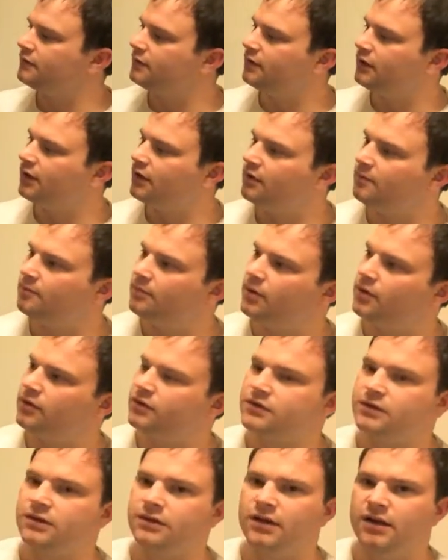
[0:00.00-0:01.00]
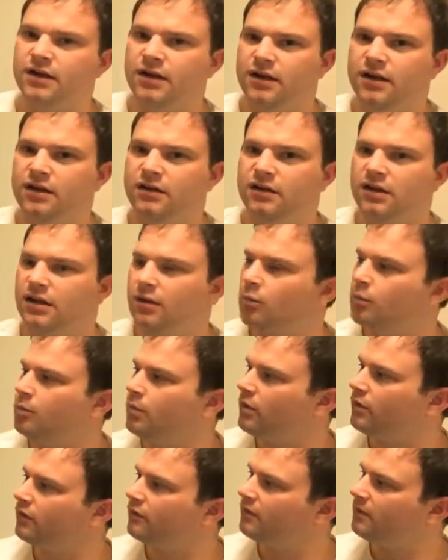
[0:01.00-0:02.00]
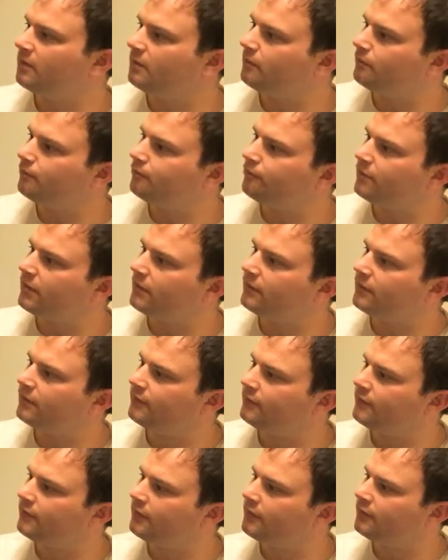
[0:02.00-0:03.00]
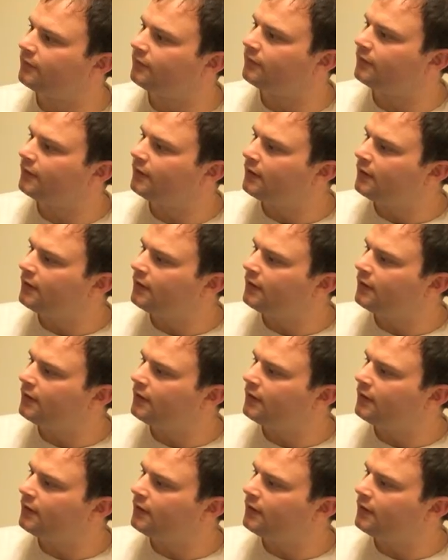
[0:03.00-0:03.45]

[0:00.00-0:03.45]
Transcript: They're the kind of boxing, little boxing practice gloves.